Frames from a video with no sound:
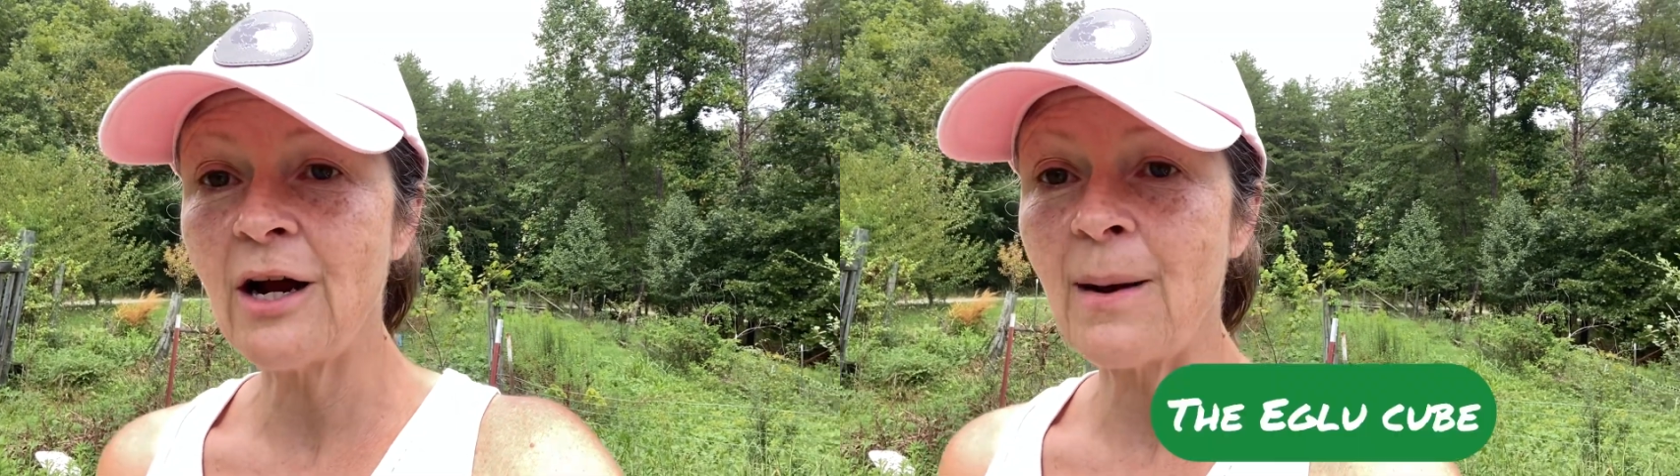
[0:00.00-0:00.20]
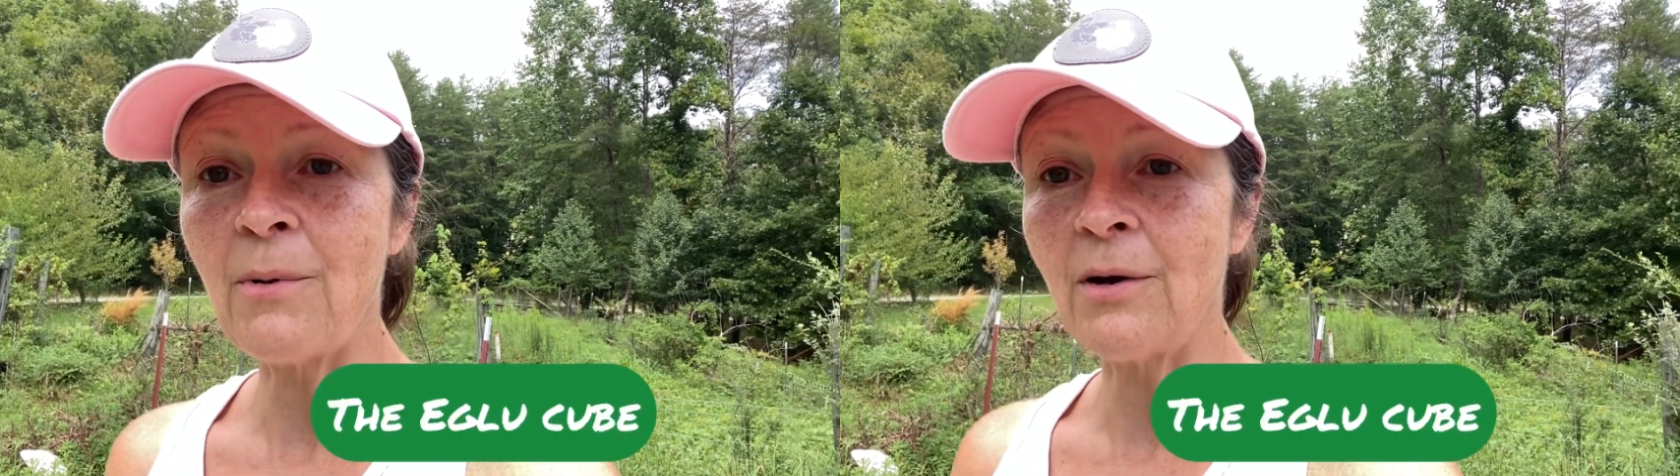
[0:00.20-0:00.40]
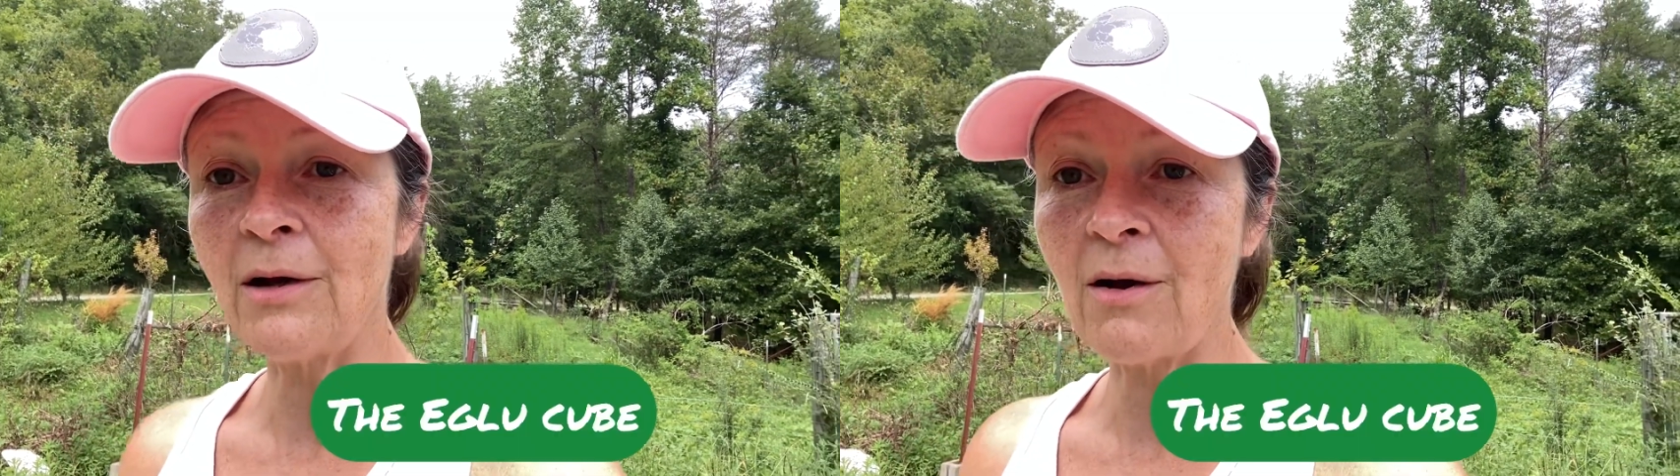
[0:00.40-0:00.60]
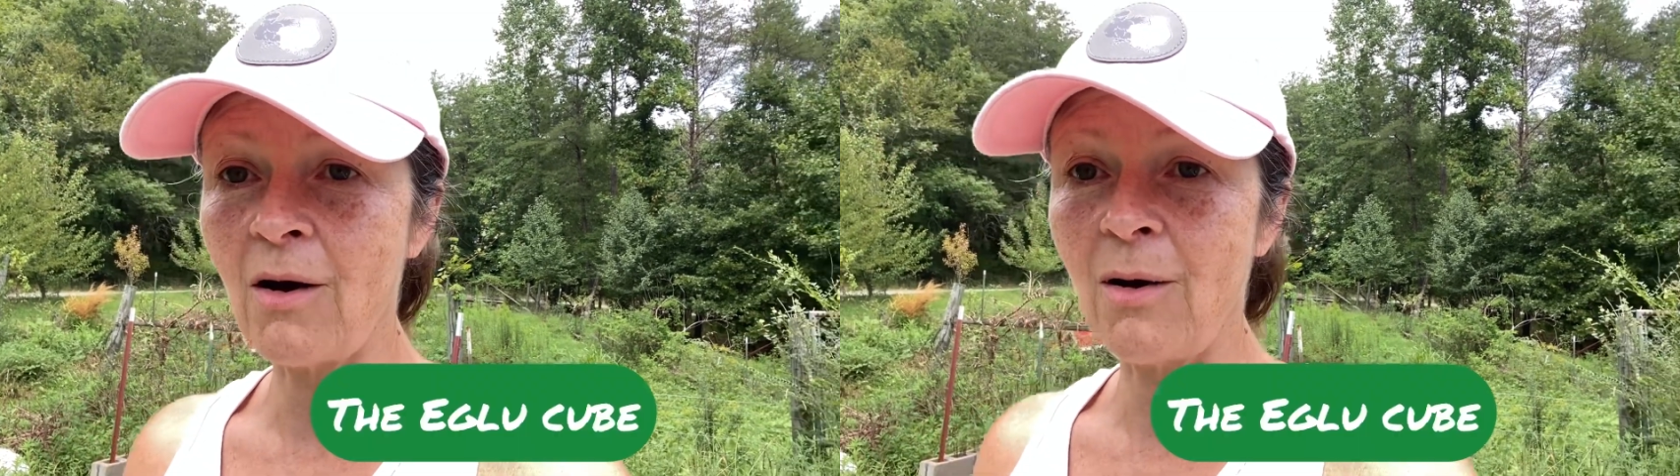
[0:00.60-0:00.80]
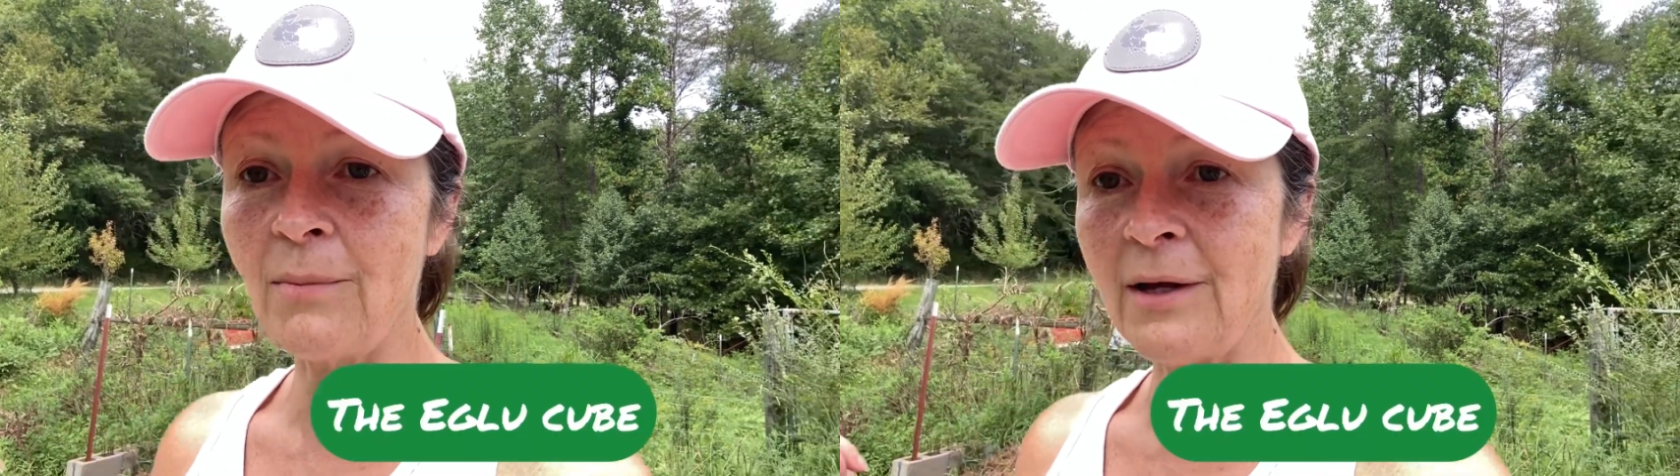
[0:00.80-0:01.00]
I bought an
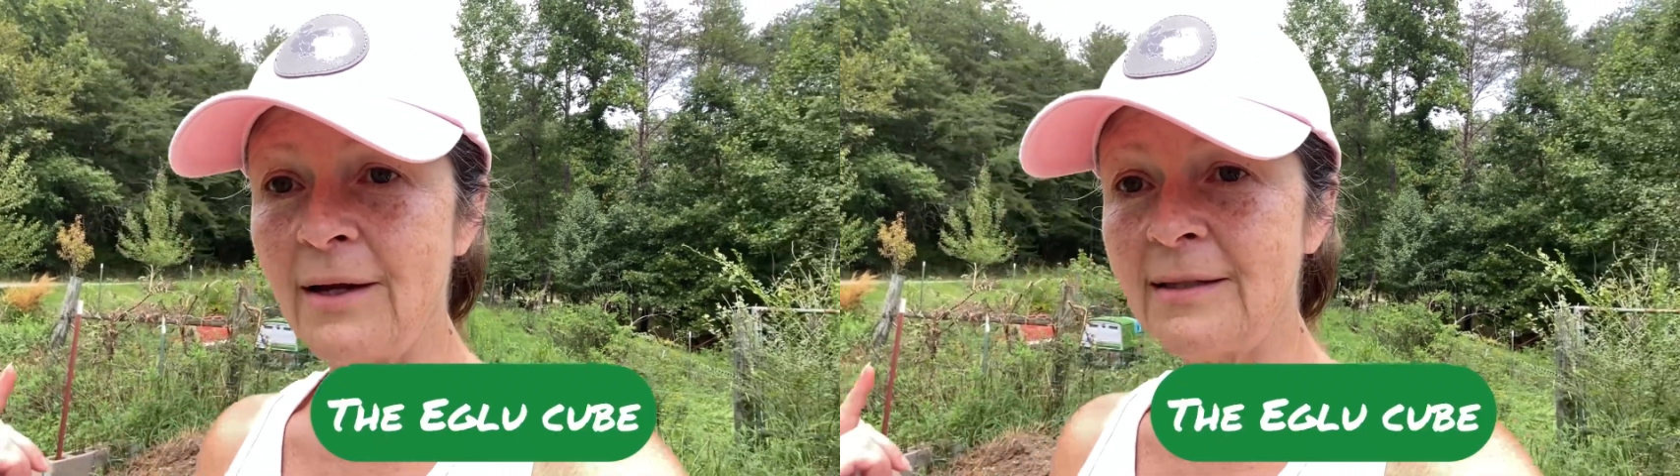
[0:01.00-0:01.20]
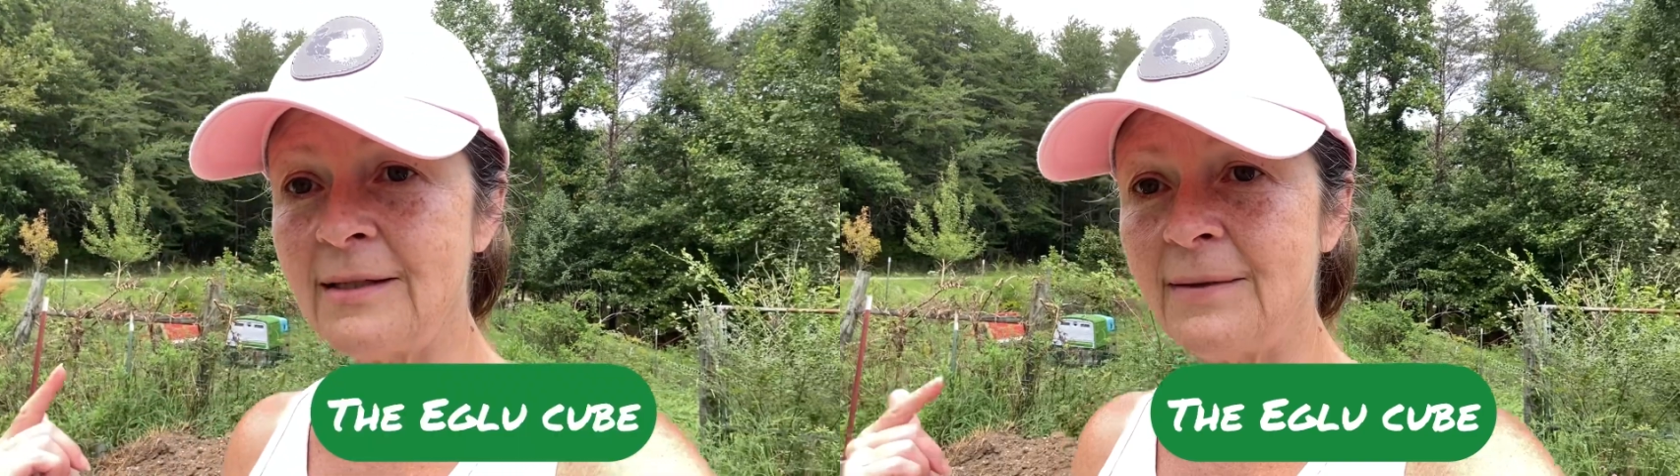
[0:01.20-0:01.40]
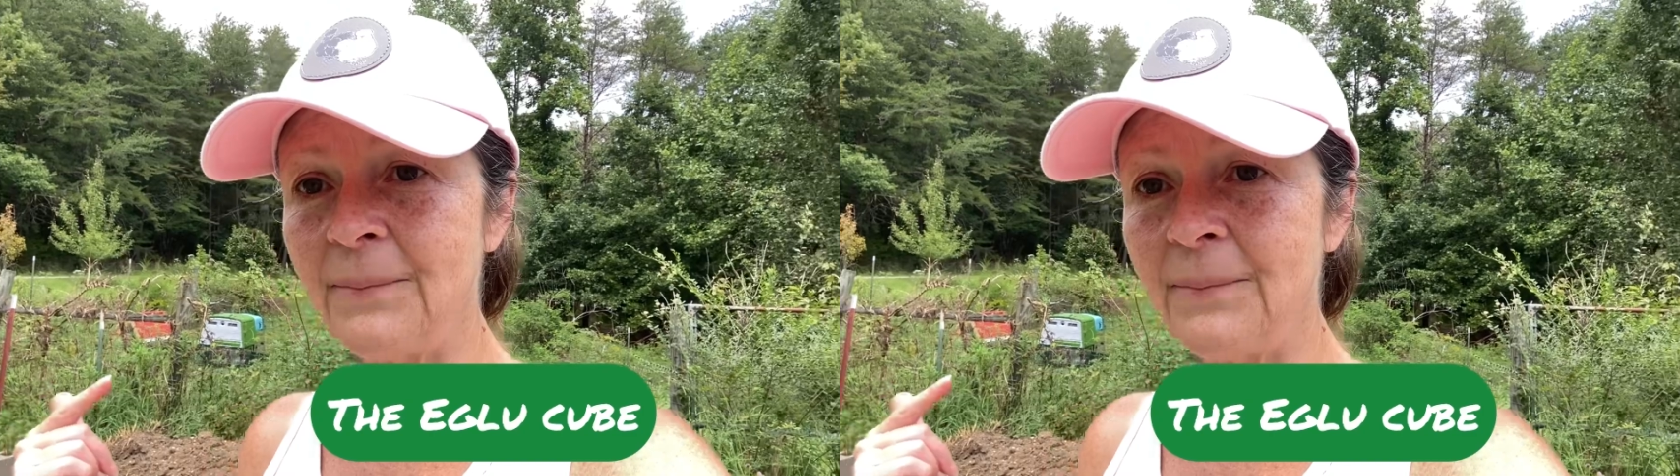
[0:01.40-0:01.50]
omelet,